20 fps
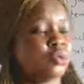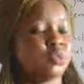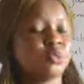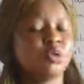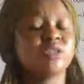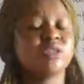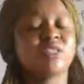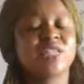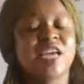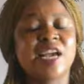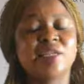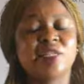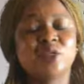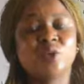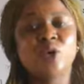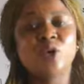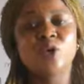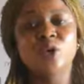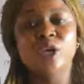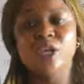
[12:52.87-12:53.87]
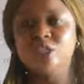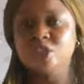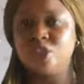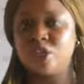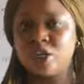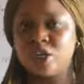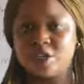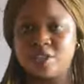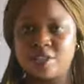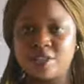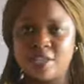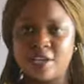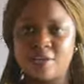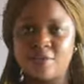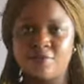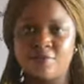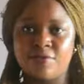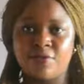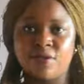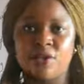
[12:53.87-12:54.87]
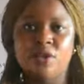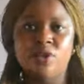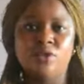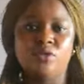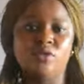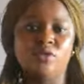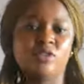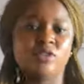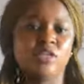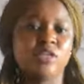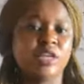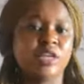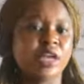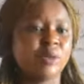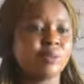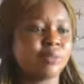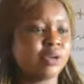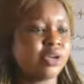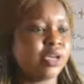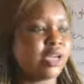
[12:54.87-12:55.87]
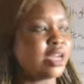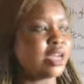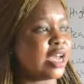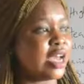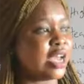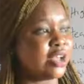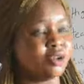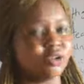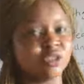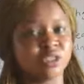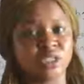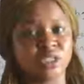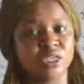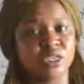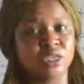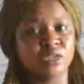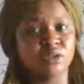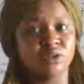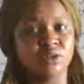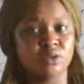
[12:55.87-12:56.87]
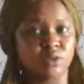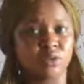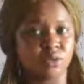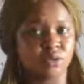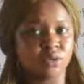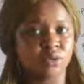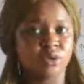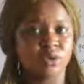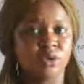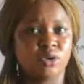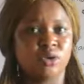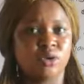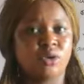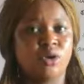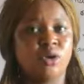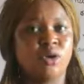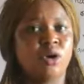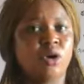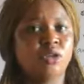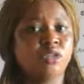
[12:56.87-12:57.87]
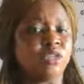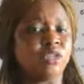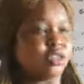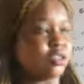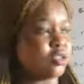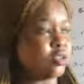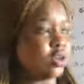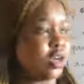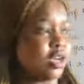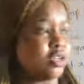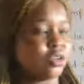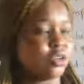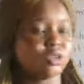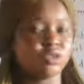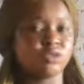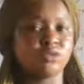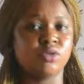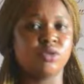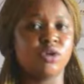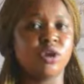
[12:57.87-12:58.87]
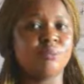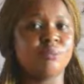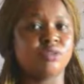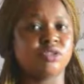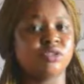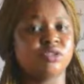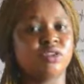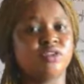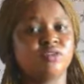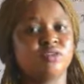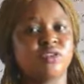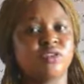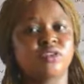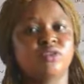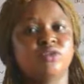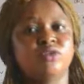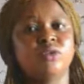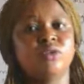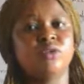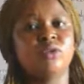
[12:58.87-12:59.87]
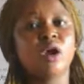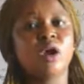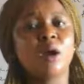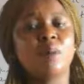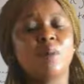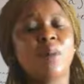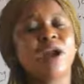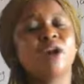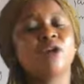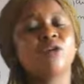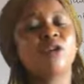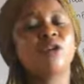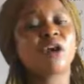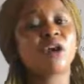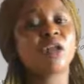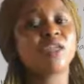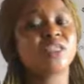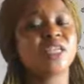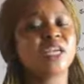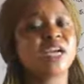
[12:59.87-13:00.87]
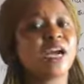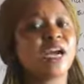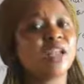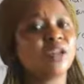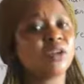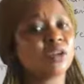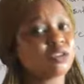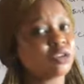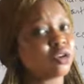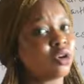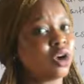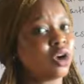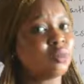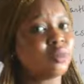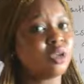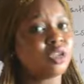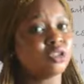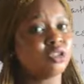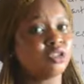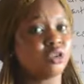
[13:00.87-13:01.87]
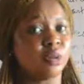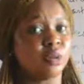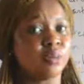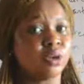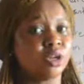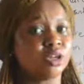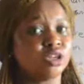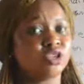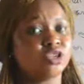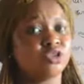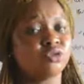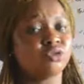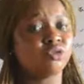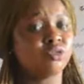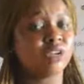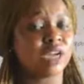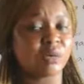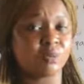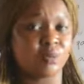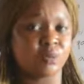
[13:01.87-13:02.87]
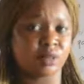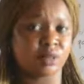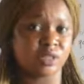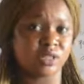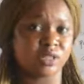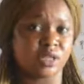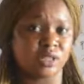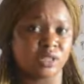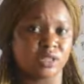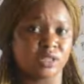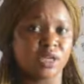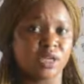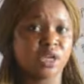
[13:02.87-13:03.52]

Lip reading: most times when you injure yourself, you see them bringing iodine, or Dettol just to rub the surface. So microorganisms cannot come into your body through that process.